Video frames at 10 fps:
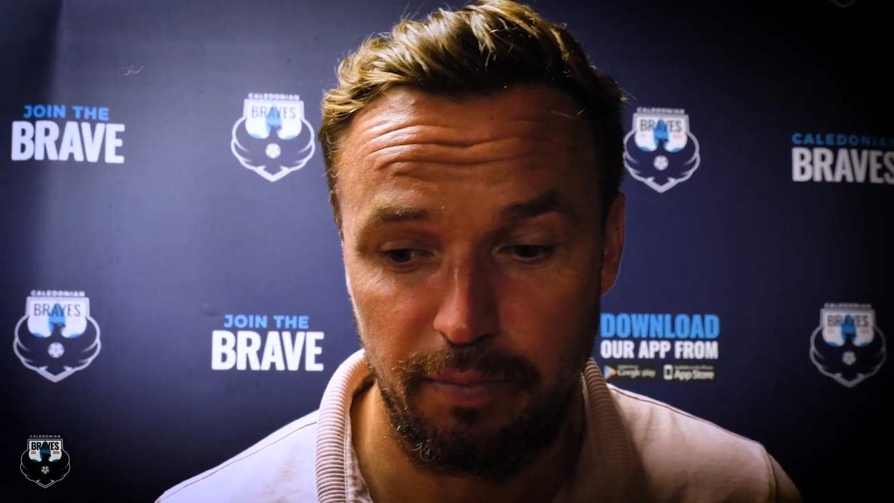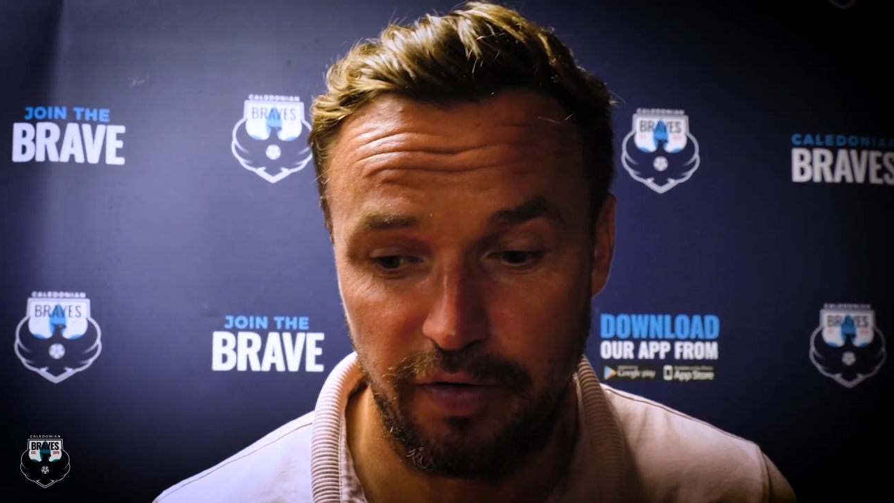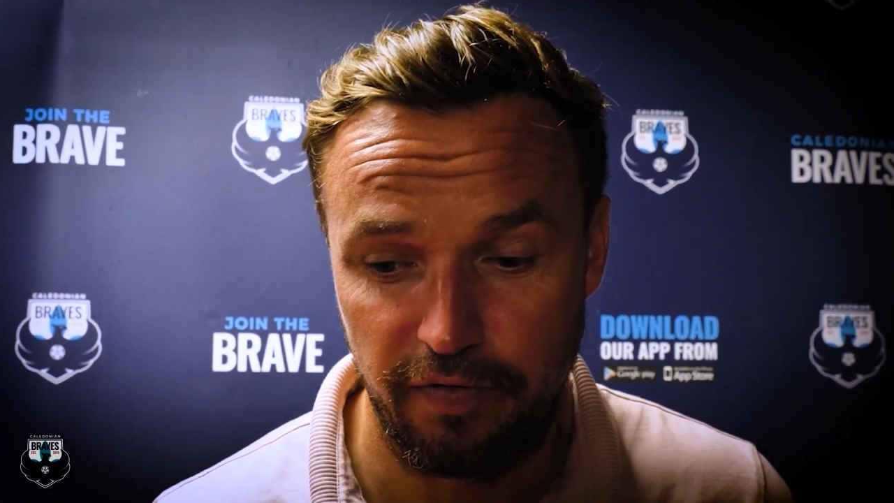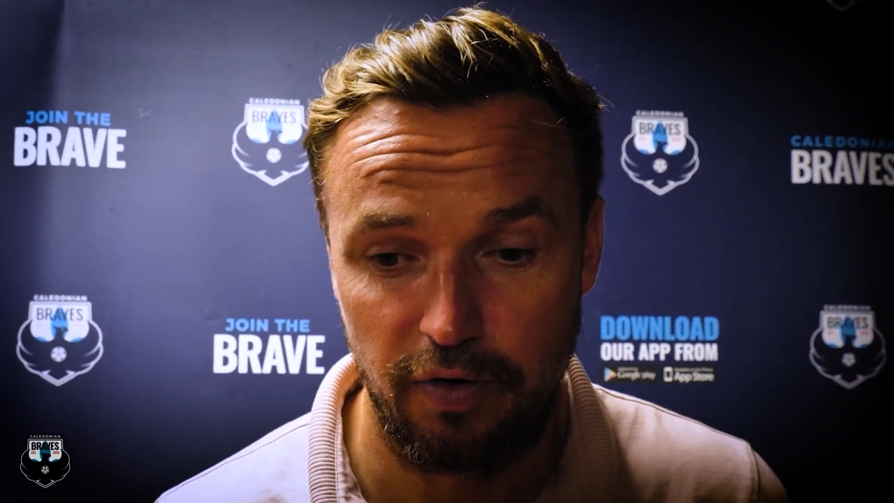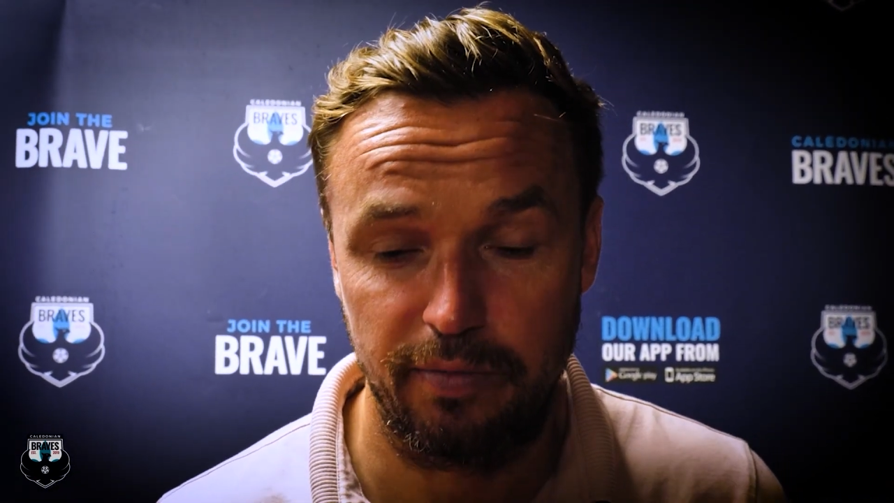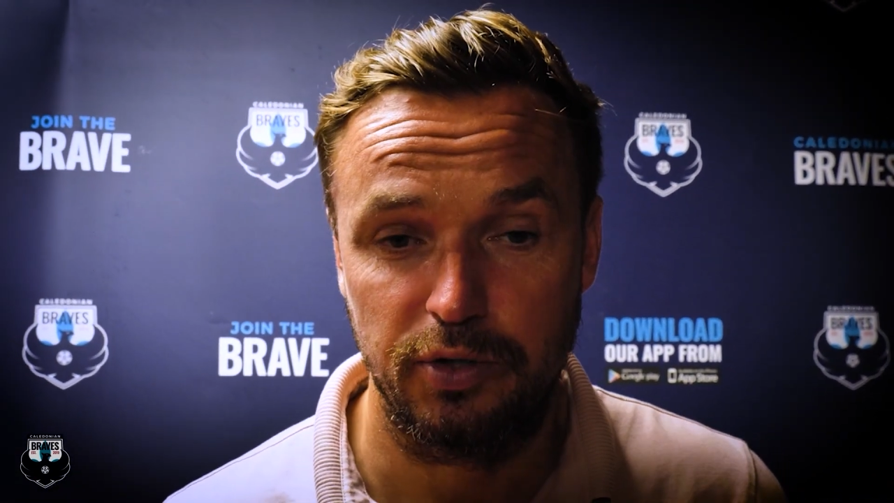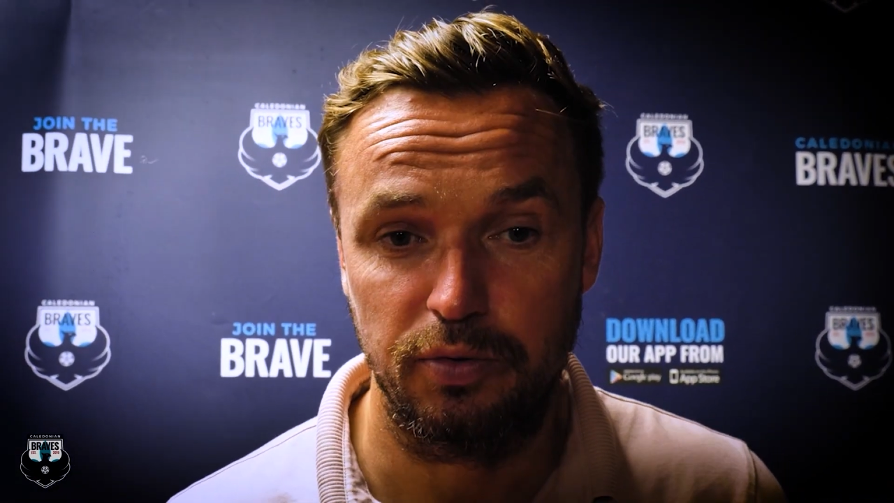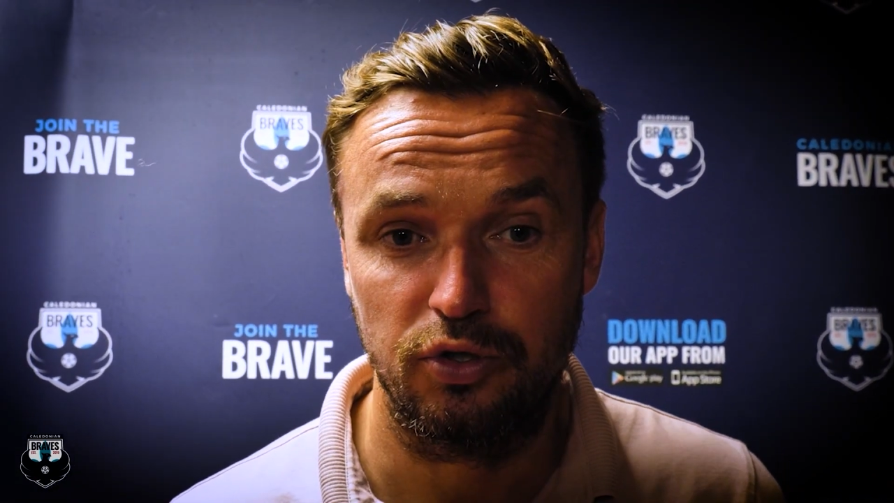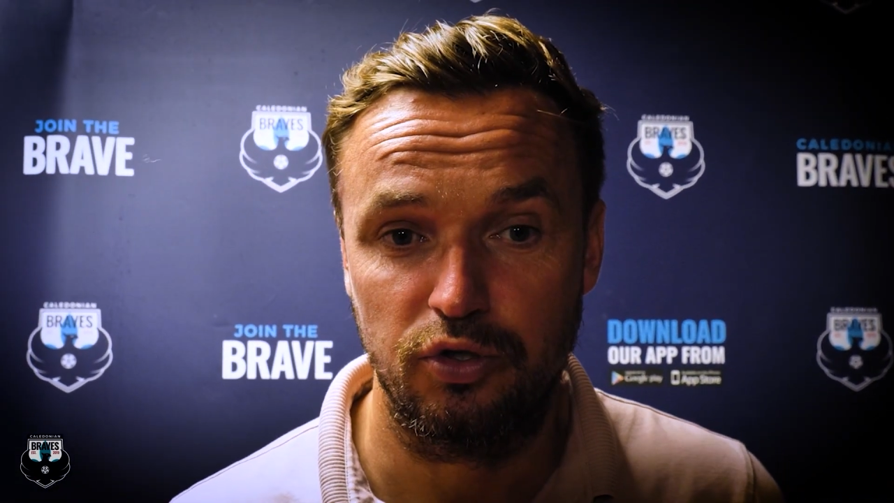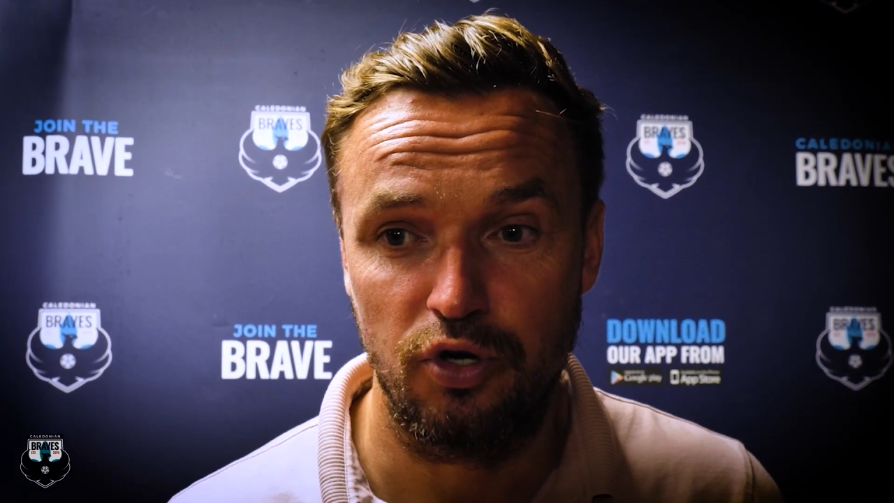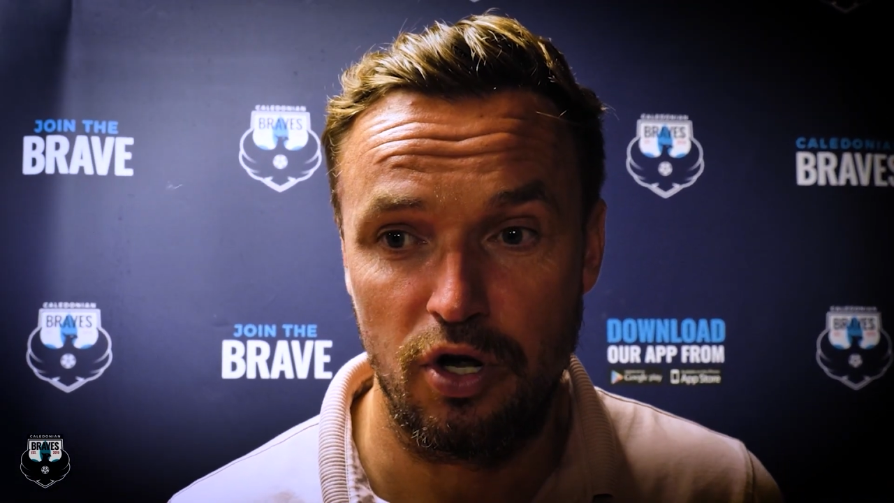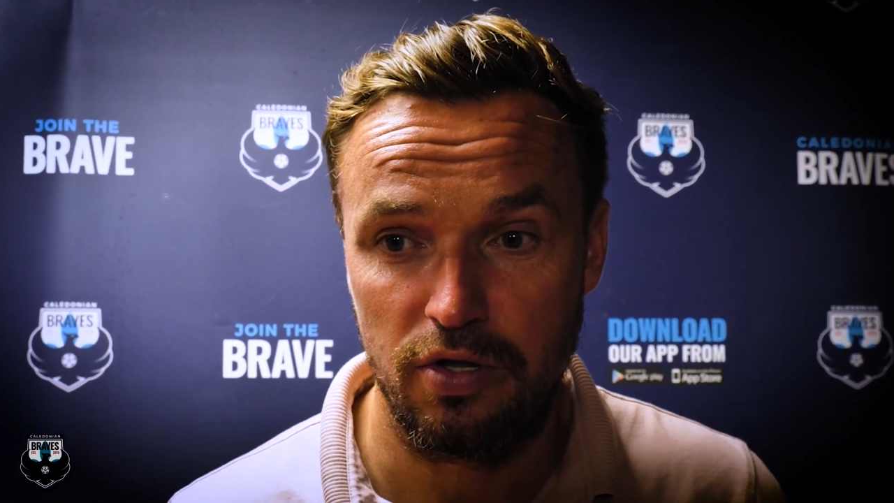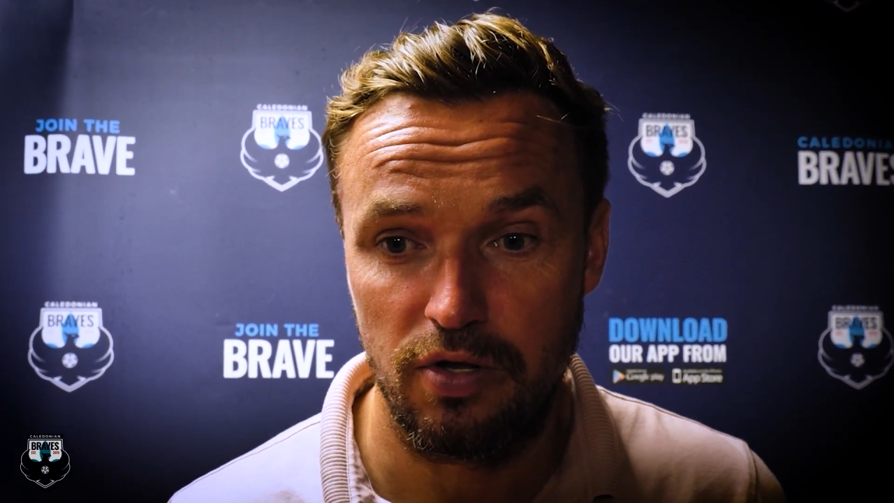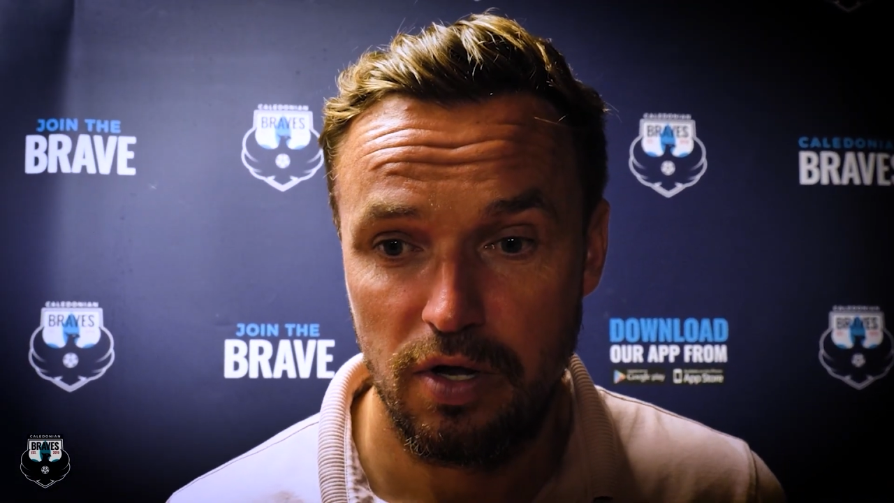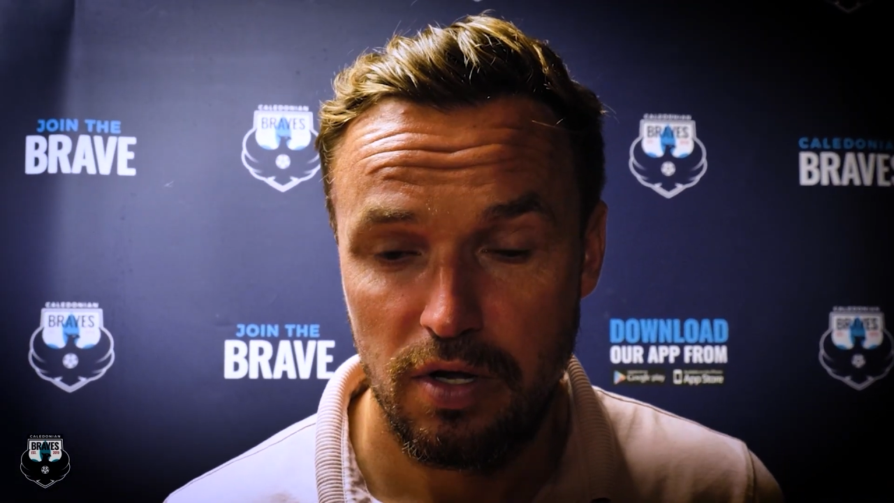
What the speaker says: performance was good.